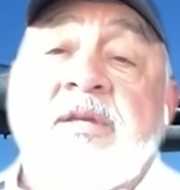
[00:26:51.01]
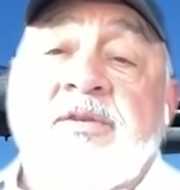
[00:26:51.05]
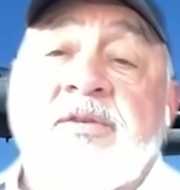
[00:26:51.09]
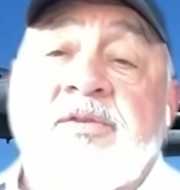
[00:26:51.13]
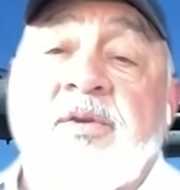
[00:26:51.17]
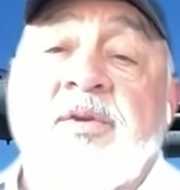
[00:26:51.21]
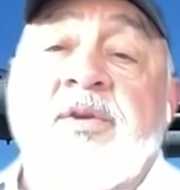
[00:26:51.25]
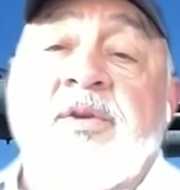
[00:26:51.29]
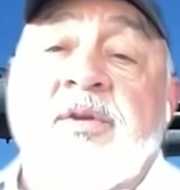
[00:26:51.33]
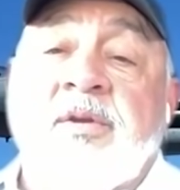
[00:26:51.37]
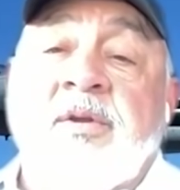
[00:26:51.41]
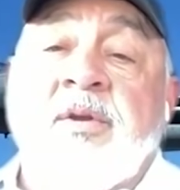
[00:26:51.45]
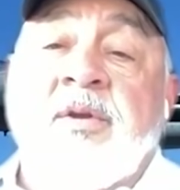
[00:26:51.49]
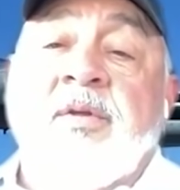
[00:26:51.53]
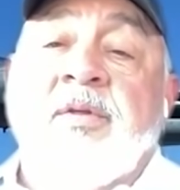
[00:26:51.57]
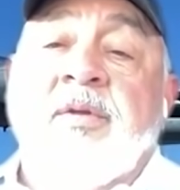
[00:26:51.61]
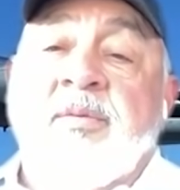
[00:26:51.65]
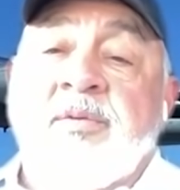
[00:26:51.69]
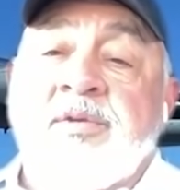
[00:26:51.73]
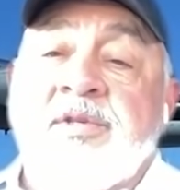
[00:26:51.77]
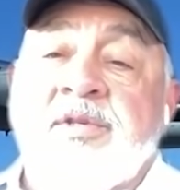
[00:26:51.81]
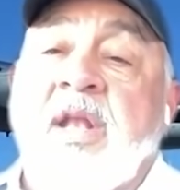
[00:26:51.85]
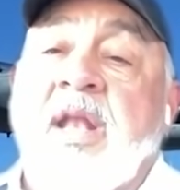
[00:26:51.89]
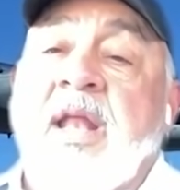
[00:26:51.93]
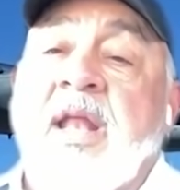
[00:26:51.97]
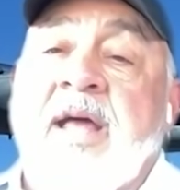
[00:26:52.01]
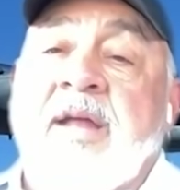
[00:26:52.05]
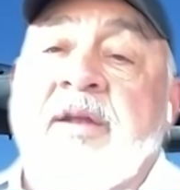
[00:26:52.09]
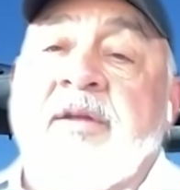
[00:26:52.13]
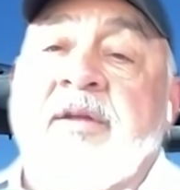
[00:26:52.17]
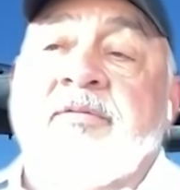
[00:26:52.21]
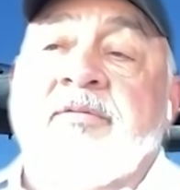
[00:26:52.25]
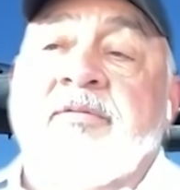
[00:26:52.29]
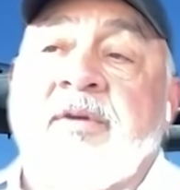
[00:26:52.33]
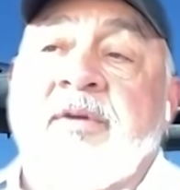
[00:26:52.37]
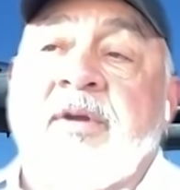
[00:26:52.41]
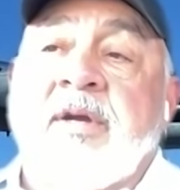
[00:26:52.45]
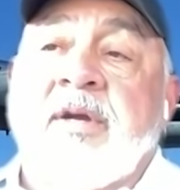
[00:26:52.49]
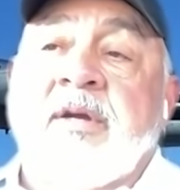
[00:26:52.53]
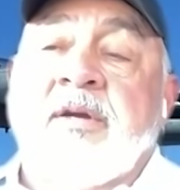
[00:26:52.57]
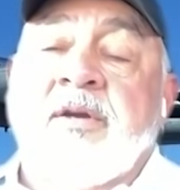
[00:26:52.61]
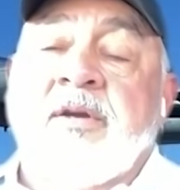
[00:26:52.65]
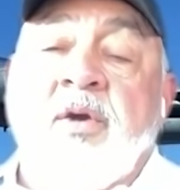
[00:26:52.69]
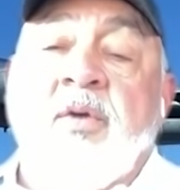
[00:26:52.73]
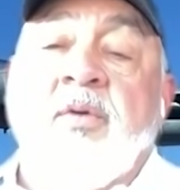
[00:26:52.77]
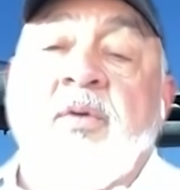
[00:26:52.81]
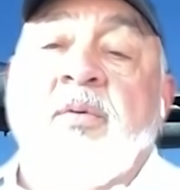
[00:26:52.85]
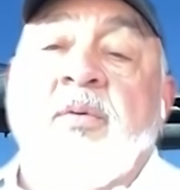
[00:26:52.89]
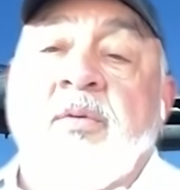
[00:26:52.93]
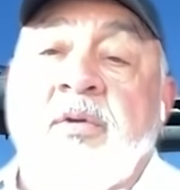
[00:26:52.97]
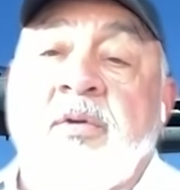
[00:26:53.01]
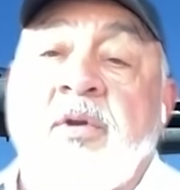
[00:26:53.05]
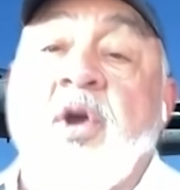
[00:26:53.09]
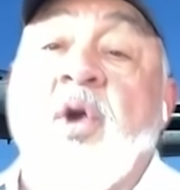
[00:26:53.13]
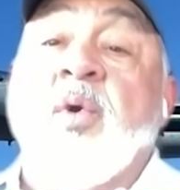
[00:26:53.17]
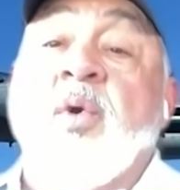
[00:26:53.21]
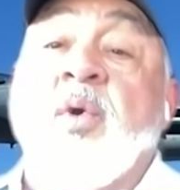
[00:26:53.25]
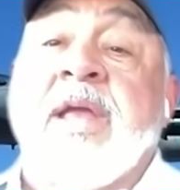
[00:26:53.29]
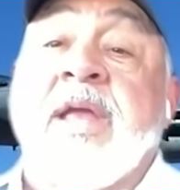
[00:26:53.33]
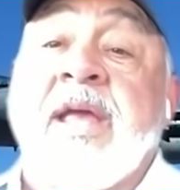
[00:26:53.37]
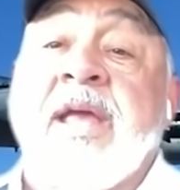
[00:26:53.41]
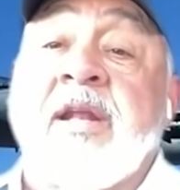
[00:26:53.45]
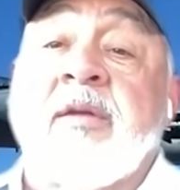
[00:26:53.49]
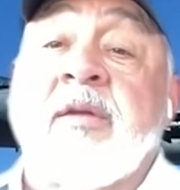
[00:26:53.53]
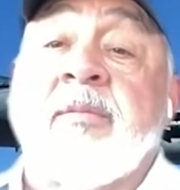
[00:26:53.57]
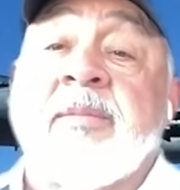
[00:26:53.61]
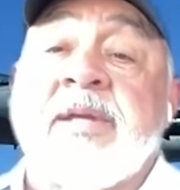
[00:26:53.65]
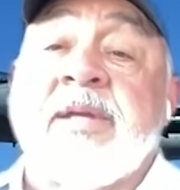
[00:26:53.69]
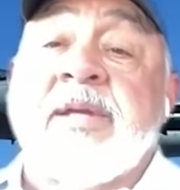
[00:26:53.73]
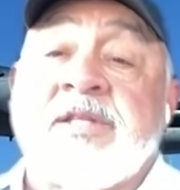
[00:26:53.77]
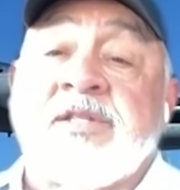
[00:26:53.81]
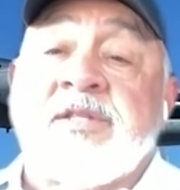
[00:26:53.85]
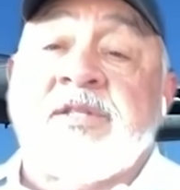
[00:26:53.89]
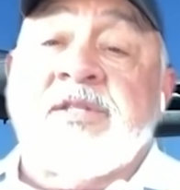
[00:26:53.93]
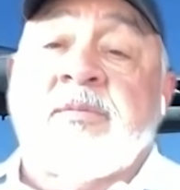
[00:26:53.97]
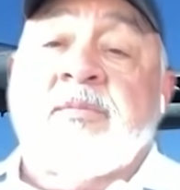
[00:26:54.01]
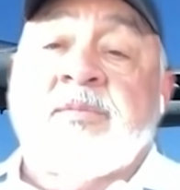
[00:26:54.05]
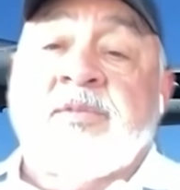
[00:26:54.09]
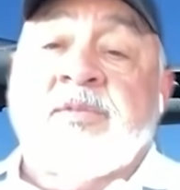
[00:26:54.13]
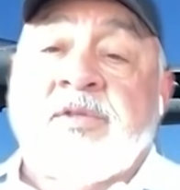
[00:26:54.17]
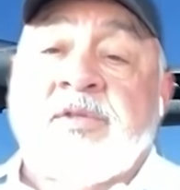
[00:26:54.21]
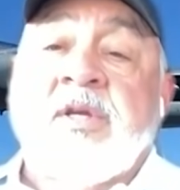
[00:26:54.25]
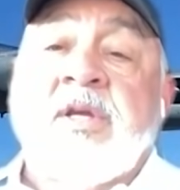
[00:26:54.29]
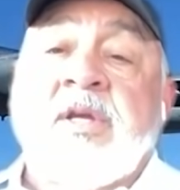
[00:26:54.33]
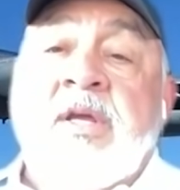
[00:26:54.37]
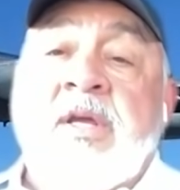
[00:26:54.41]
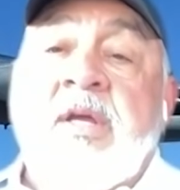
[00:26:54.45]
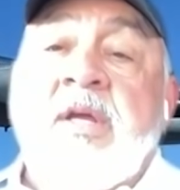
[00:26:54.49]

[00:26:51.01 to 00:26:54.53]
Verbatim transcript: So you know there was a lot of uh, go go get 'em isms